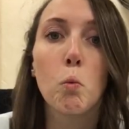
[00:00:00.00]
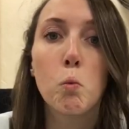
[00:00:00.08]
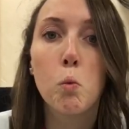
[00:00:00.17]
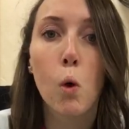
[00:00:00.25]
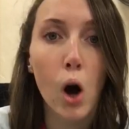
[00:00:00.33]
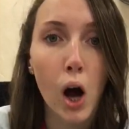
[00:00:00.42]

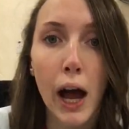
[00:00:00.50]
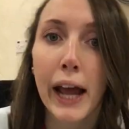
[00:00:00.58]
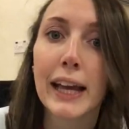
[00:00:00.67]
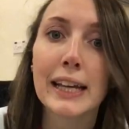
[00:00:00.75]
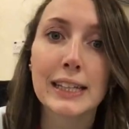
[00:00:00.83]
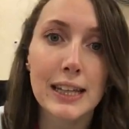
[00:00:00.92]

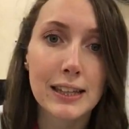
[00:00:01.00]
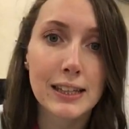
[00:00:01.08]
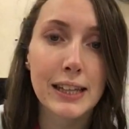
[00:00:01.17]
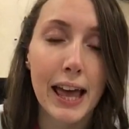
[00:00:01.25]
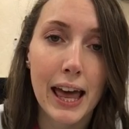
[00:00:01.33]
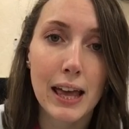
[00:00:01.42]
Why is it the
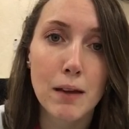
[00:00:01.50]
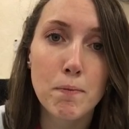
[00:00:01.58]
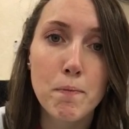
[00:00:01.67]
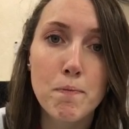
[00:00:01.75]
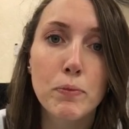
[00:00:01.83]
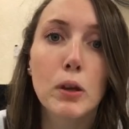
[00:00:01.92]

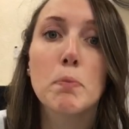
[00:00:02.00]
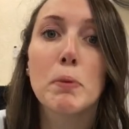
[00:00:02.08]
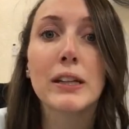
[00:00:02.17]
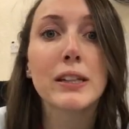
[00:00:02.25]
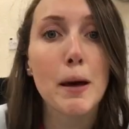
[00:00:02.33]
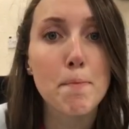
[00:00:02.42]
same?
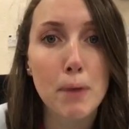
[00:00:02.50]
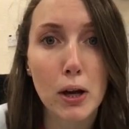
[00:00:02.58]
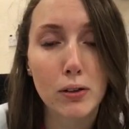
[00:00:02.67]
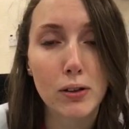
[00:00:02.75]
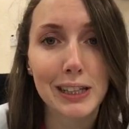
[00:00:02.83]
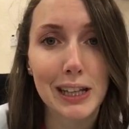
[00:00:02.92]
Because they're
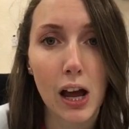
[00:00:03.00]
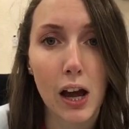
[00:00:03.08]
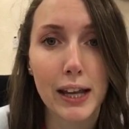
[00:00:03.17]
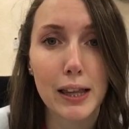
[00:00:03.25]
both sly,